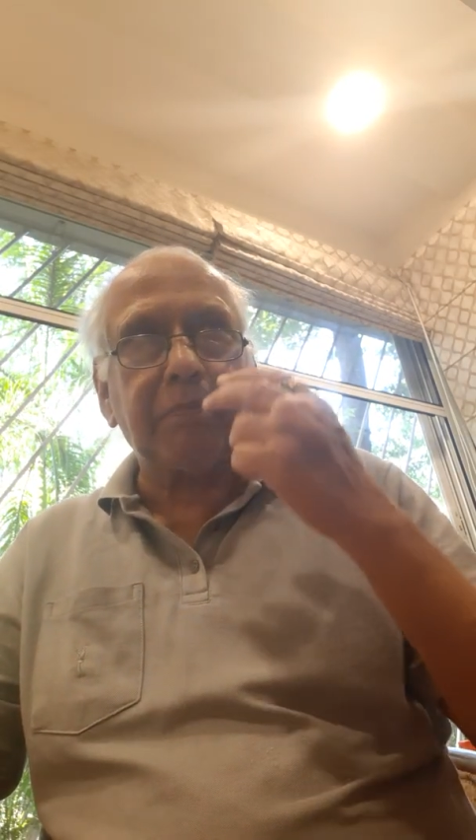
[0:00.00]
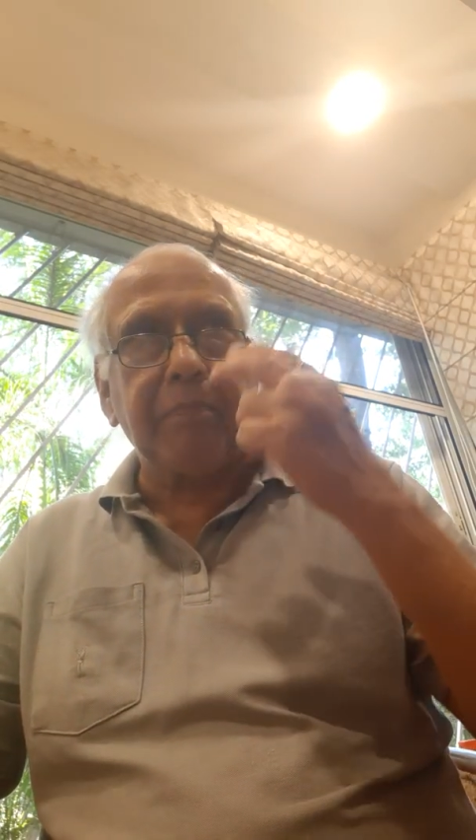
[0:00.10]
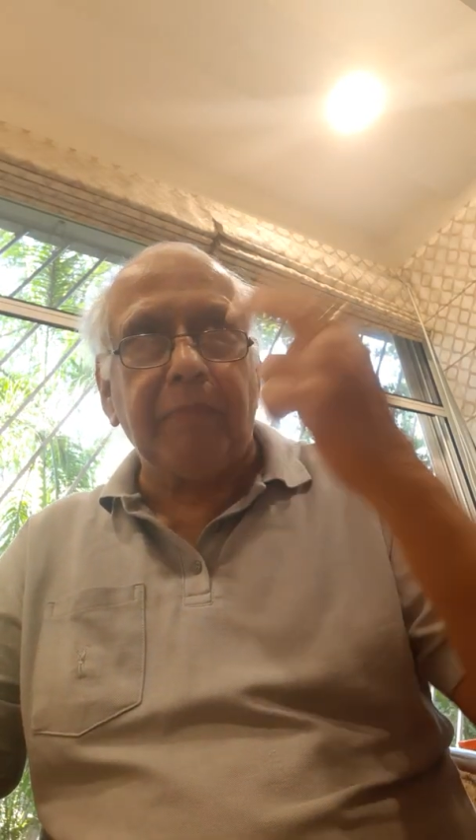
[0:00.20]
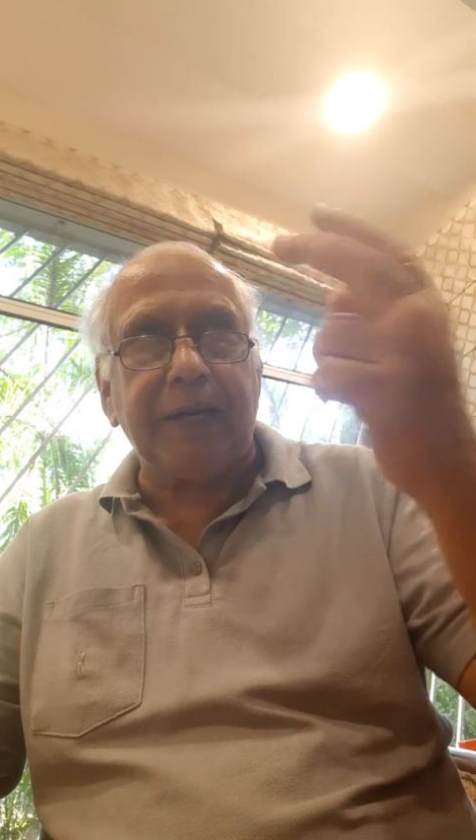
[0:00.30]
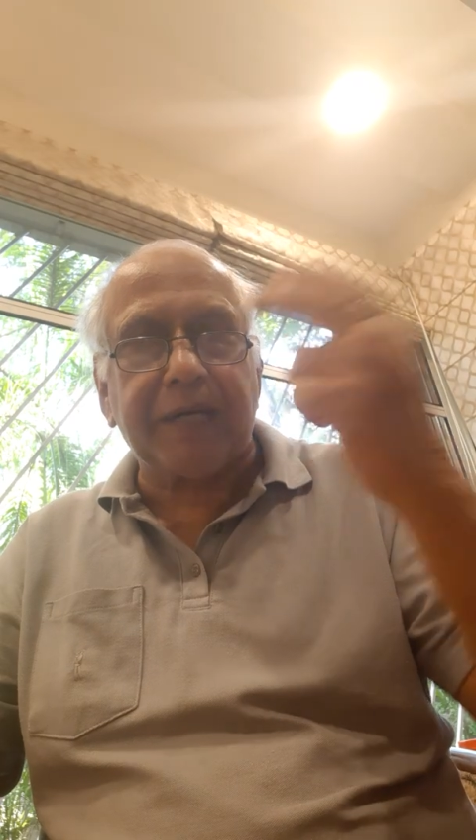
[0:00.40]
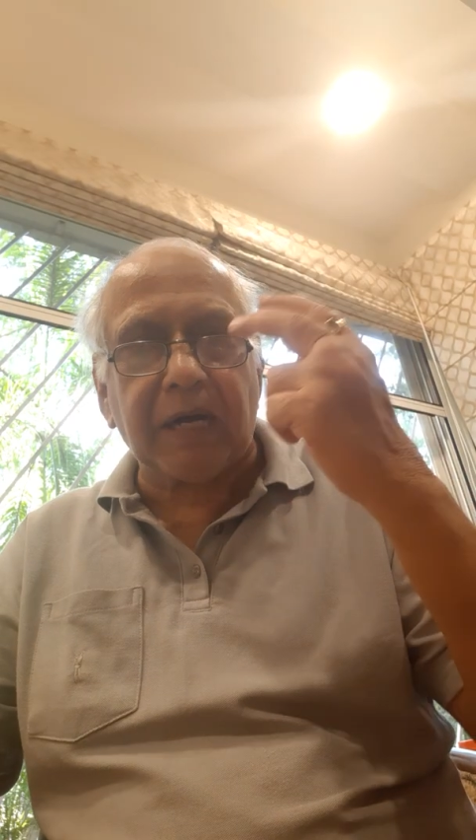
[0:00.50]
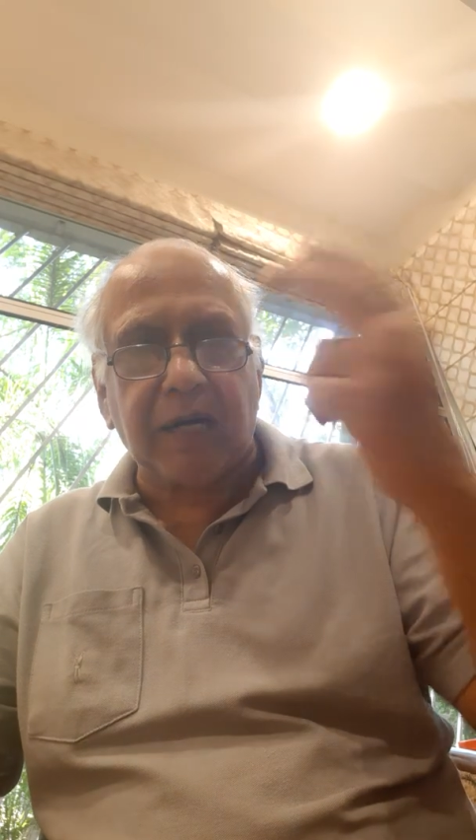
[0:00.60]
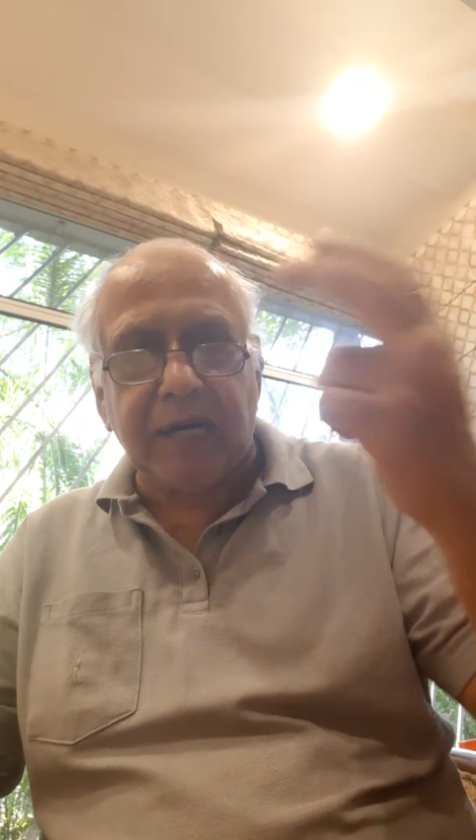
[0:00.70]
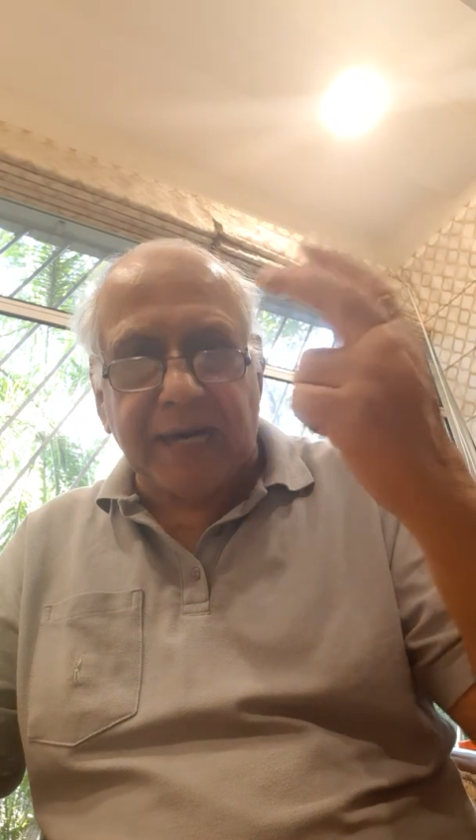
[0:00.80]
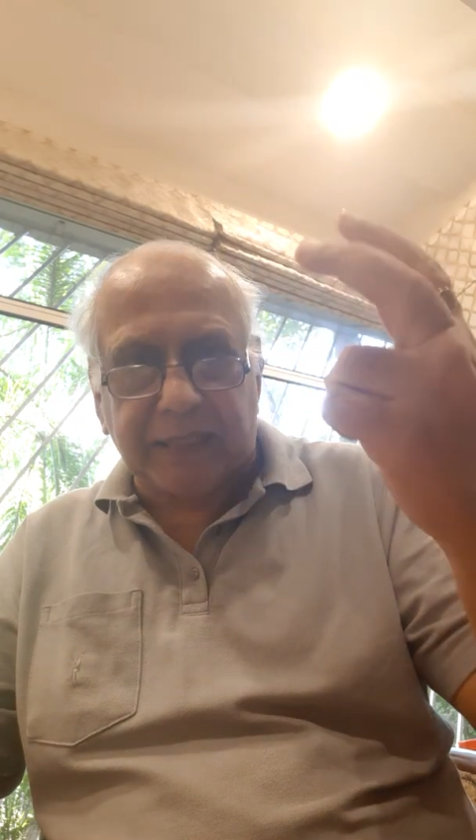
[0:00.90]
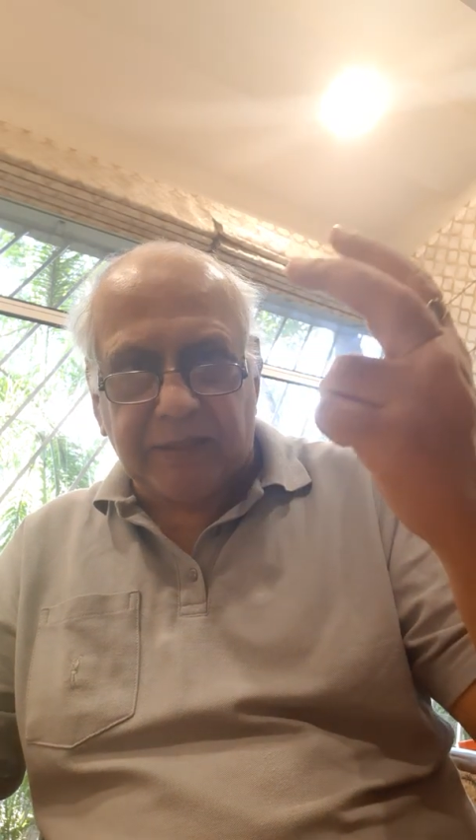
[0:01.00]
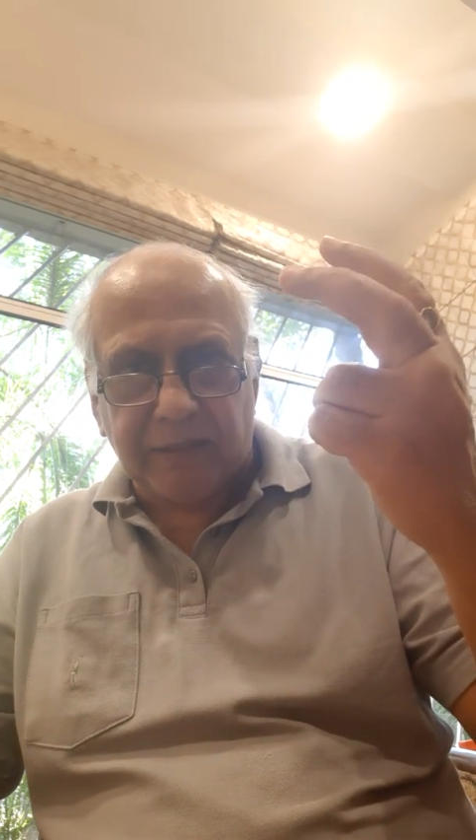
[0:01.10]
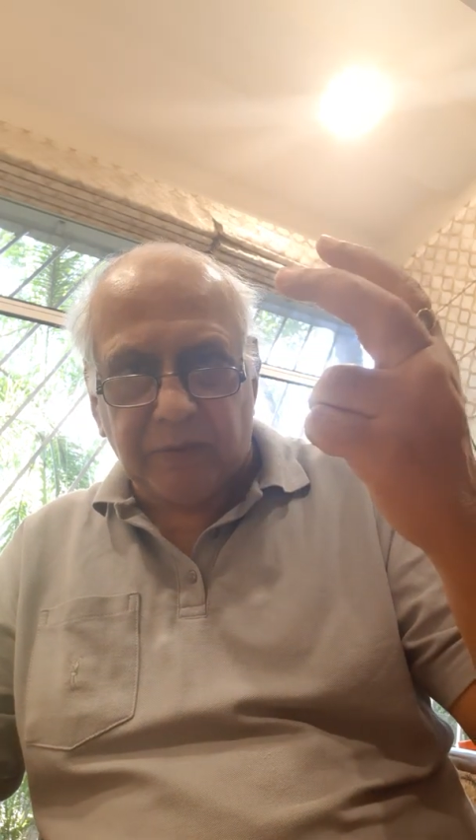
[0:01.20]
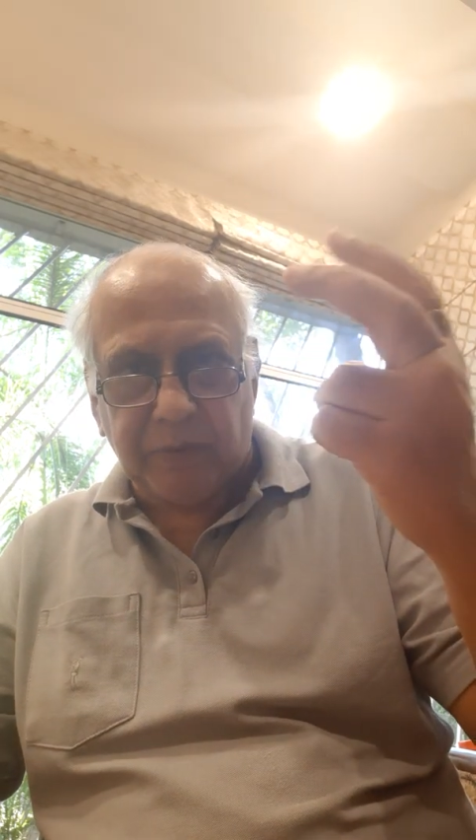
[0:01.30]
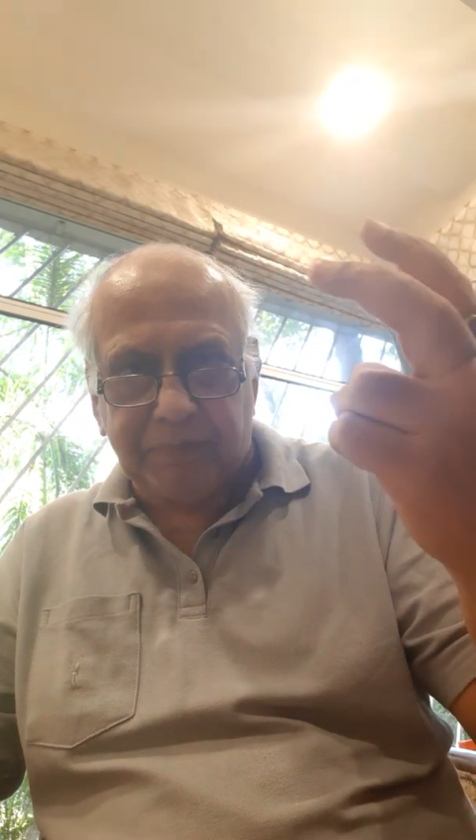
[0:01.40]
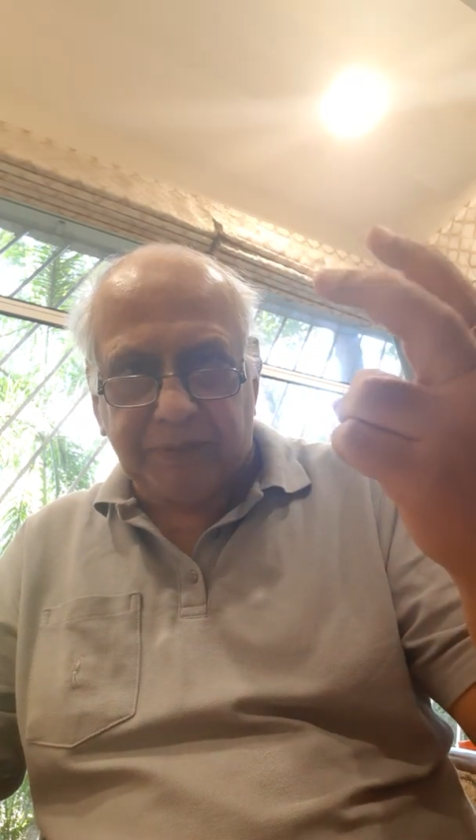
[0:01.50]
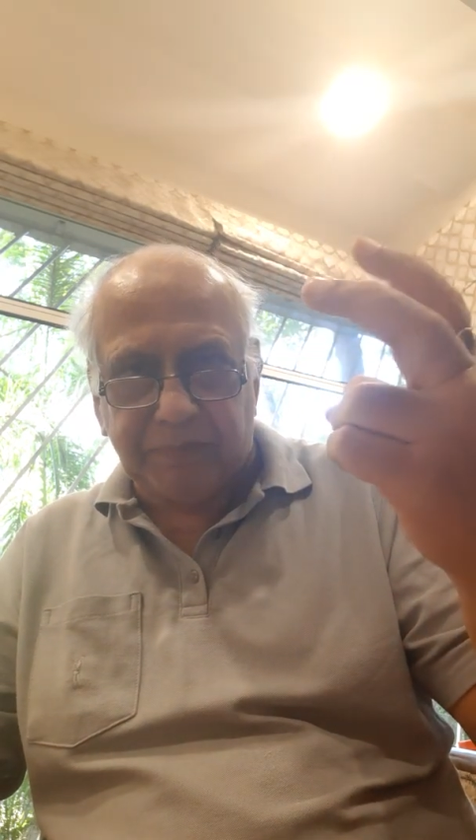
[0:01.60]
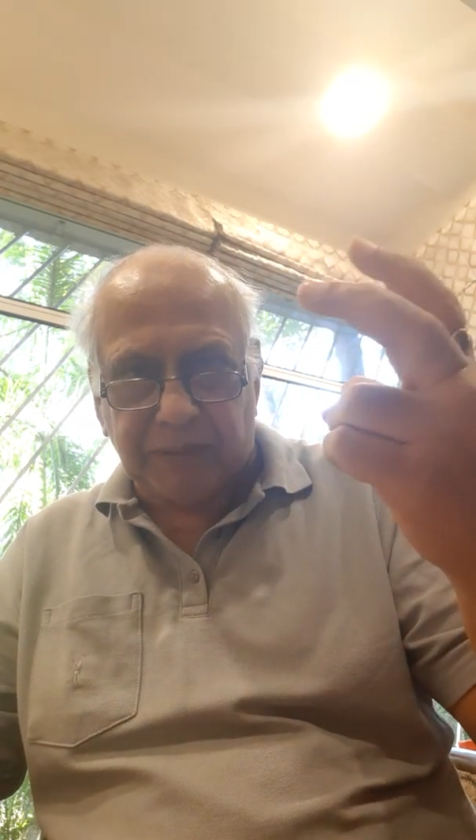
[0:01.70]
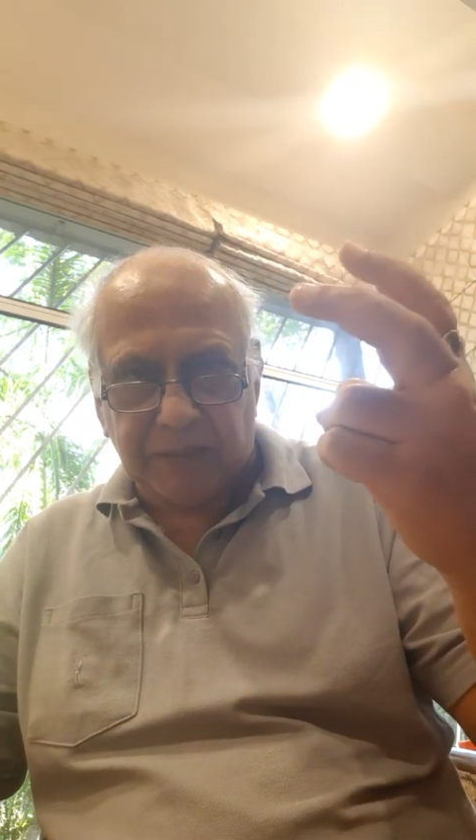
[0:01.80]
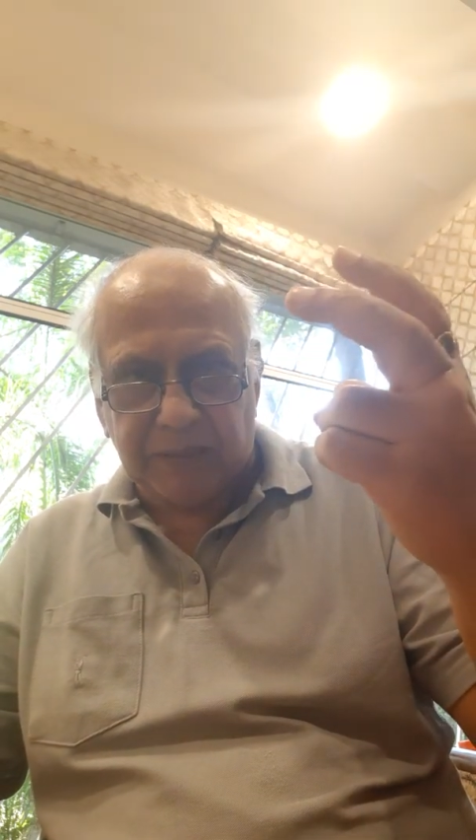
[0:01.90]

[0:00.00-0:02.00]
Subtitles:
make a connect with people.